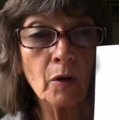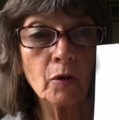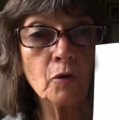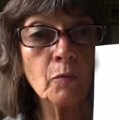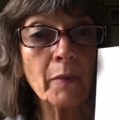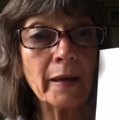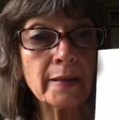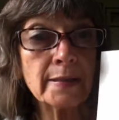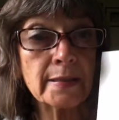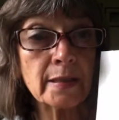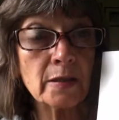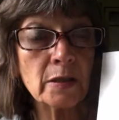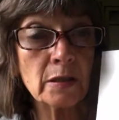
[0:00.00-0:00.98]
You might
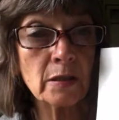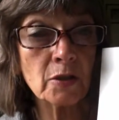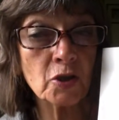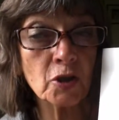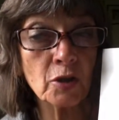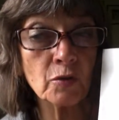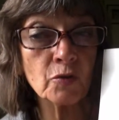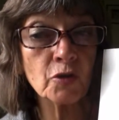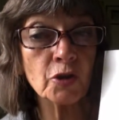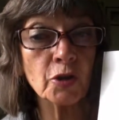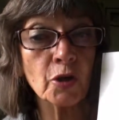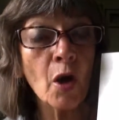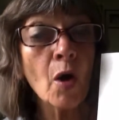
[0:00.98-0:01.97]
say to the
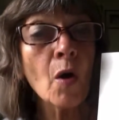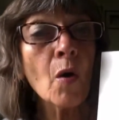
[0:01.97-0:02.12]
children,